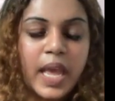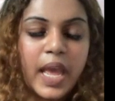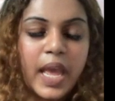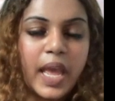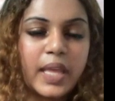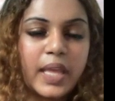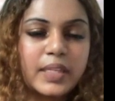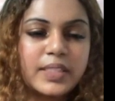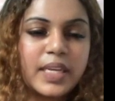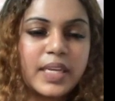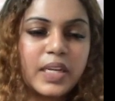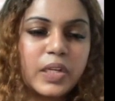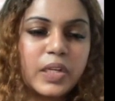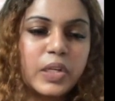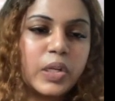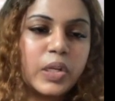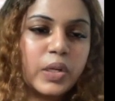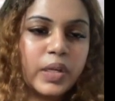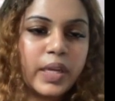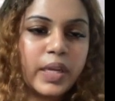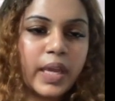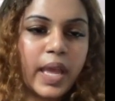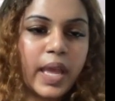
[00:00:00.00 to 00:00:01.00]
and take a
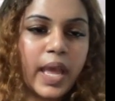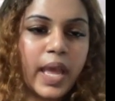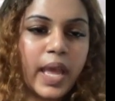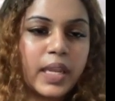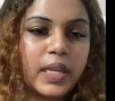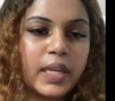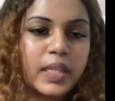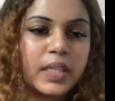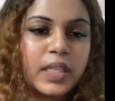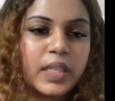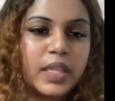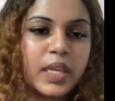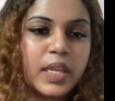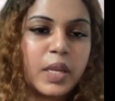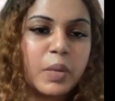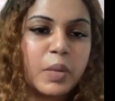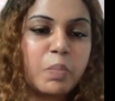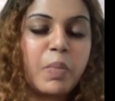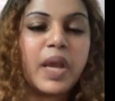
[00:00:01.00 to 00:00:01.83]
look at the